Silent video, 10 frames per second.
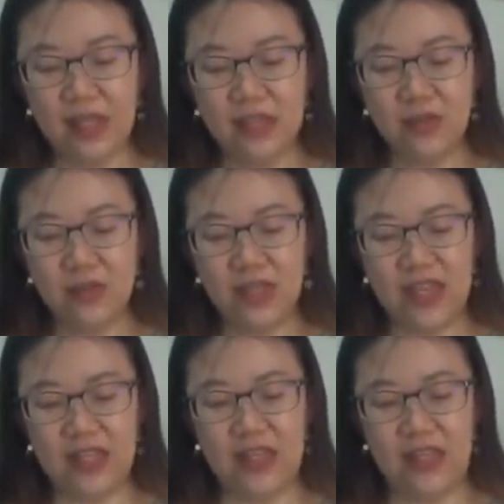so
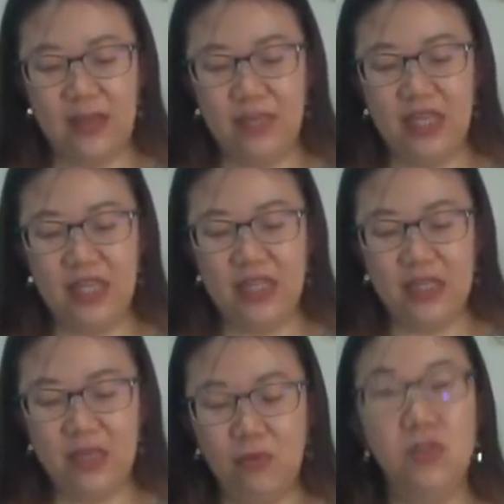that
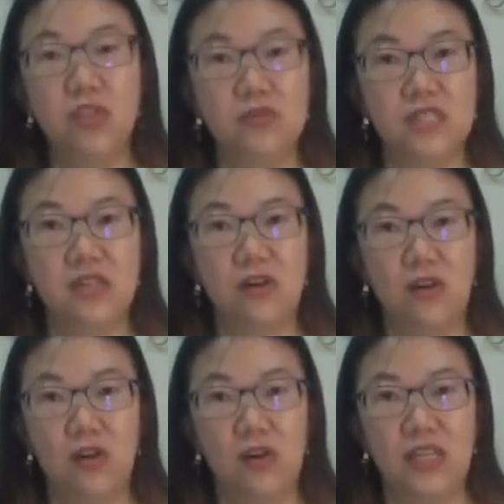he won't use it,
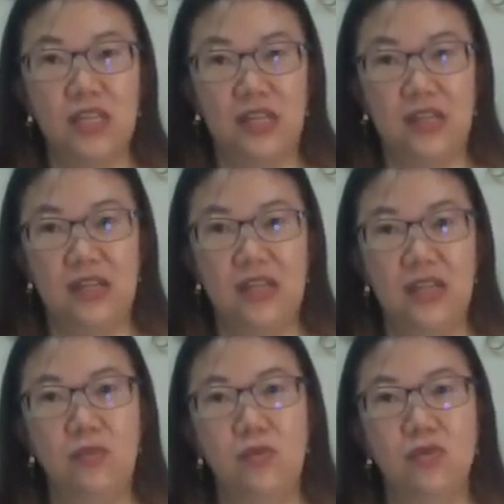or
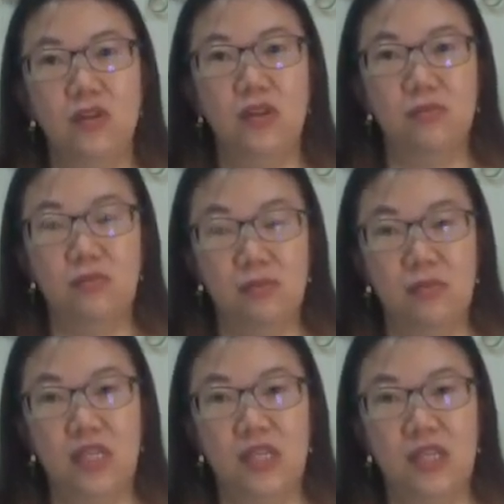it will not
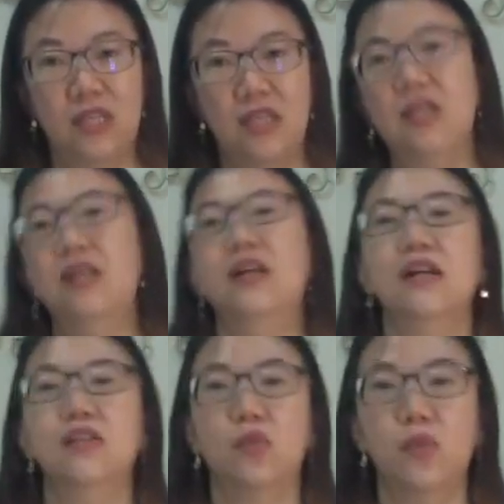be
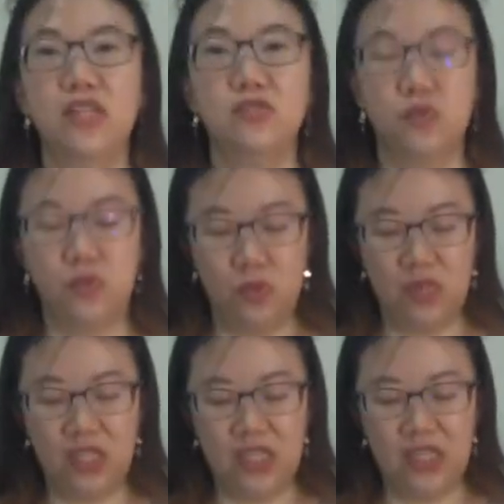going to
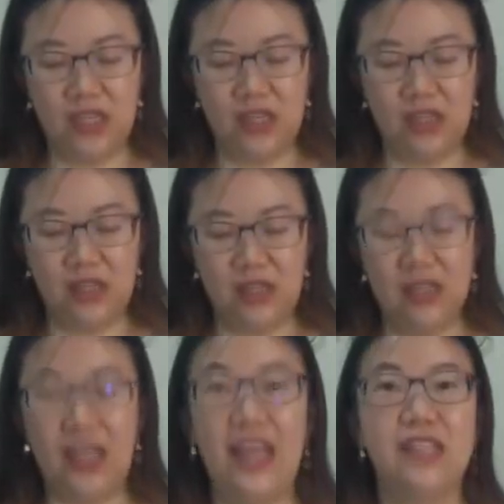the
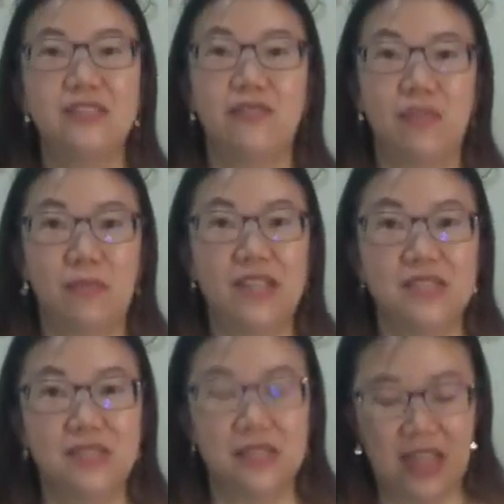hands of the bad
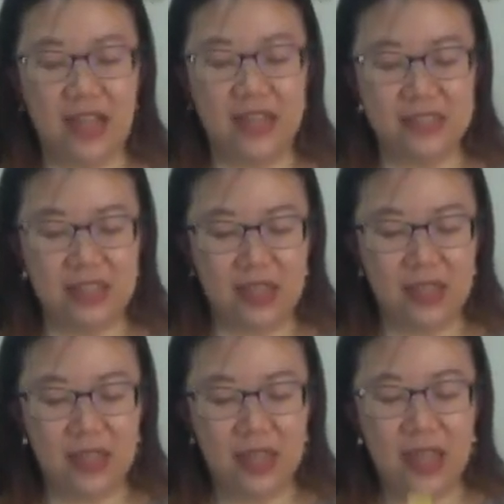guys. Yeah.
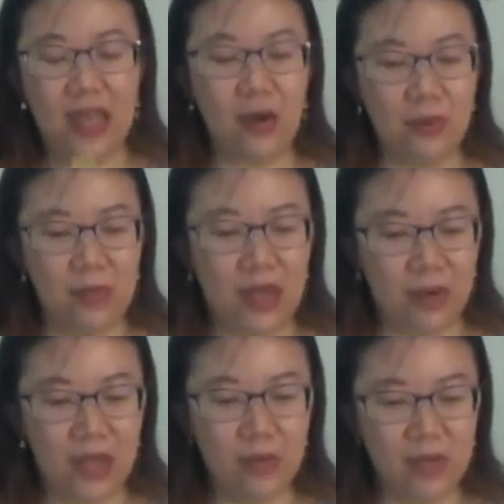
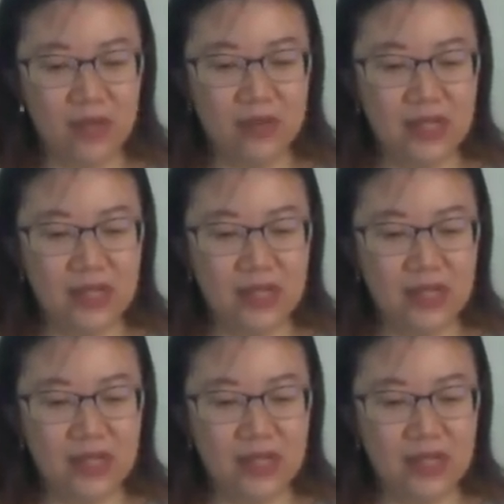However,